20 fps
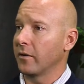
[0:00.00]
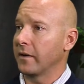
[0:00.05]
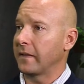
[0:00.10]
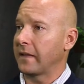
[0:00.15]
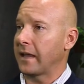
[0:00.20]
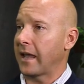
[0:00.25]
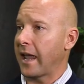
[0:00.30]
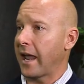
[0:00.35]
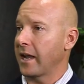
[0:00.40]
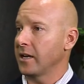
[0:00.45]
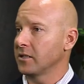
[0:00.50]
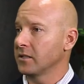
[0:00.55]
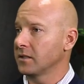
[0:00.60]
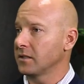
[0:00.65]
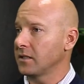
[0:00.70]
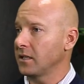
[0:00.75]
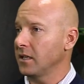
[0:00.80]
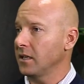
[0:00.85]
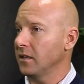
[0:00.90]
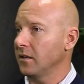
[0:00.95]
in the
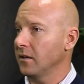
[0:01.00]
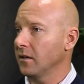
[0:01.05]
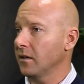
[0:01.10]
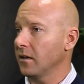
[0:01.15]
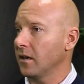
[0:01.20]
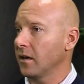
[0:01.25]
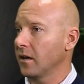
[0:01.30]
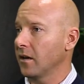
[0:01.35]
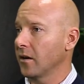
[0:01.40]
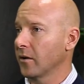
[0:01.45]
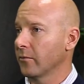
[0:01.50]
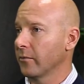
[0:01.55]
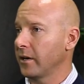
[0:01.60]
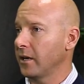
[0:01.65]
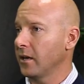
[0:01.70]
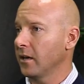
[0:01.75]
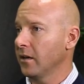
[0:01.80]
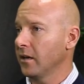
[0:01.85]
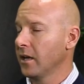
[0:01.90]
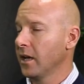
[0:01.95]
agency
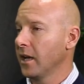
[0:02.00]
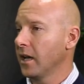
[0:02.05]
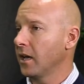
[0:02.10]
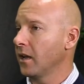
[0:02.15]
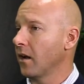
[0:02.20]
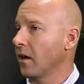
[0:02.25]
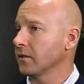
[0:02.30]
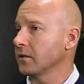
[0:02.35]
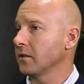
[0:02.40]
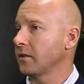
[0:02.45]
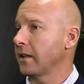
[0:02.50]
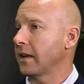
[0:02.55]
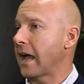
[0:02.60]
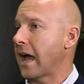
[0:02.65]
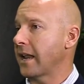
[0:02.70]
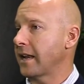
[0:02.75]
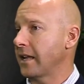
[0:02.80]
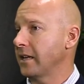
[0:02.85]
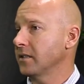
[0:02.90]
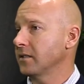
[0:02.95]
arena and also the
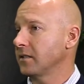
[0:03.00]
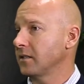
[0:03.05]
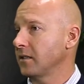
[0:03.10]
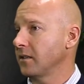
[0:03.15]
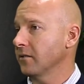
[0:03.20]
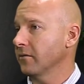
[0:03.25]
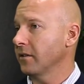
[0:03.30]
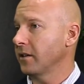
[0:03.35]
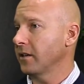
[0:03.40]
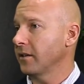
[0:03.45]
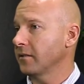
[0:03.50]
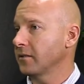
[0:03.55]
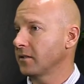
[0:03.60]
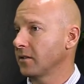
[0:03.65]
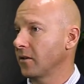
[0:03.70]
non-agency arena.